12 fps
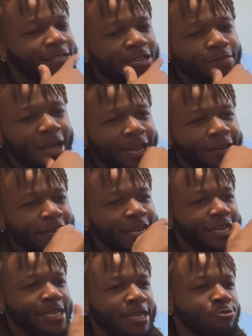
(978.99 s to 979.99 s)
seemed like
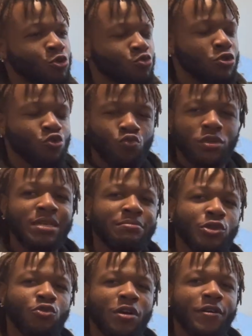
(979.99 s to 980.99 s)
Digga D was the one who really
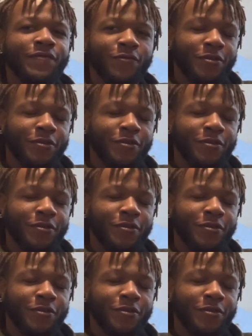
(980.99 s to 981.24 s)
blew up